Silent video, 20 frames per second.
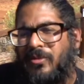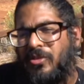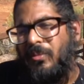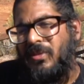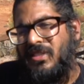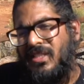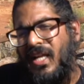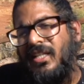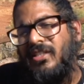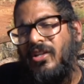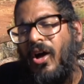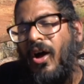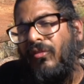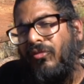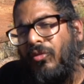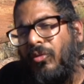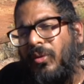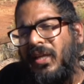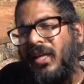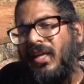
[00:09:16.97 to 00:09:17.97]
So besides
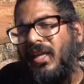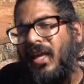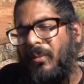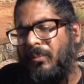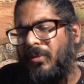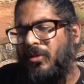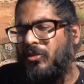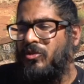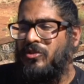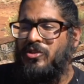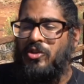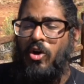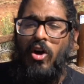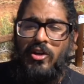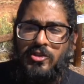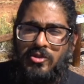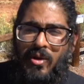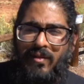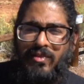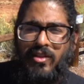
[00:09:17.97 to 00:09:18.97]
off-roading and camping tours, you
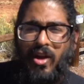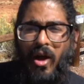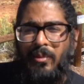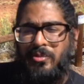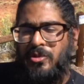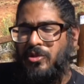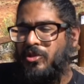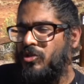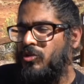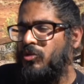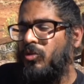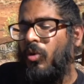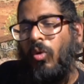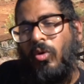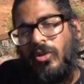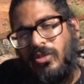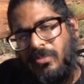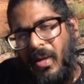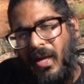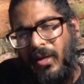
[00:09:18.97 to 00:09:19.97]
also have the option to do
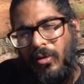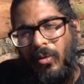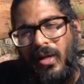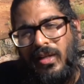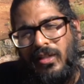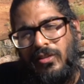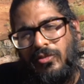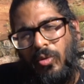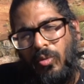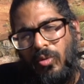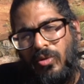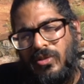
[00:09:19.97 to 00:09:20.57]
horseback riding tours